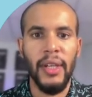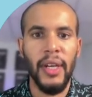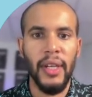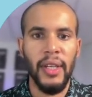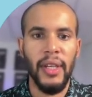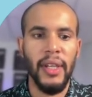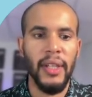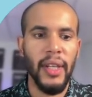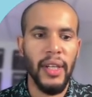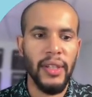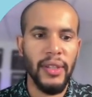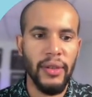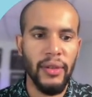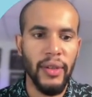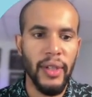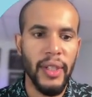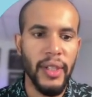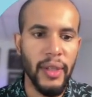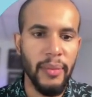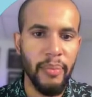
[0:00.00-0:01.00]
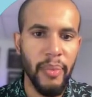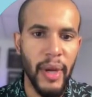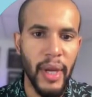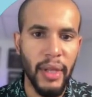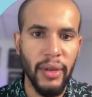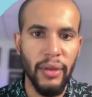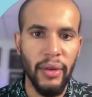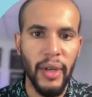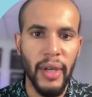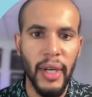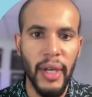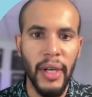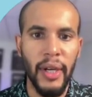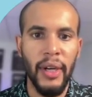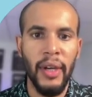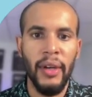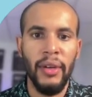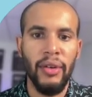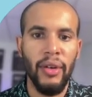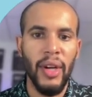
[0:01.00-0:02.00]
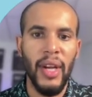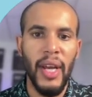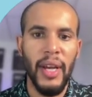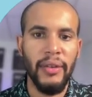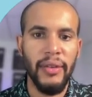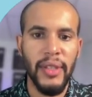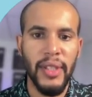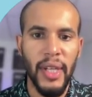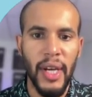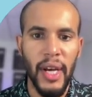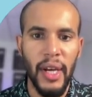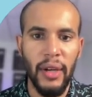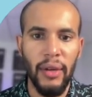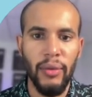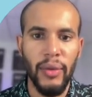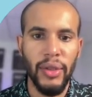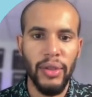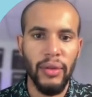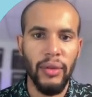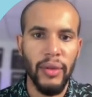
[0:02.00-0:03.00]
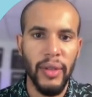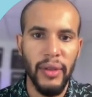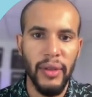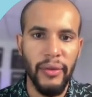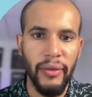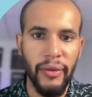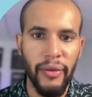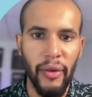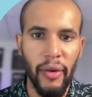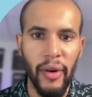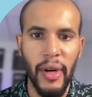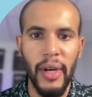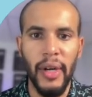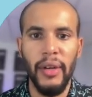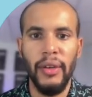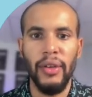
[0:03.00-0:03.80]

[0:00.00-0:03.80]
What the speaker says: Again, that's gonna depend on your lifestyle, what you're looking for.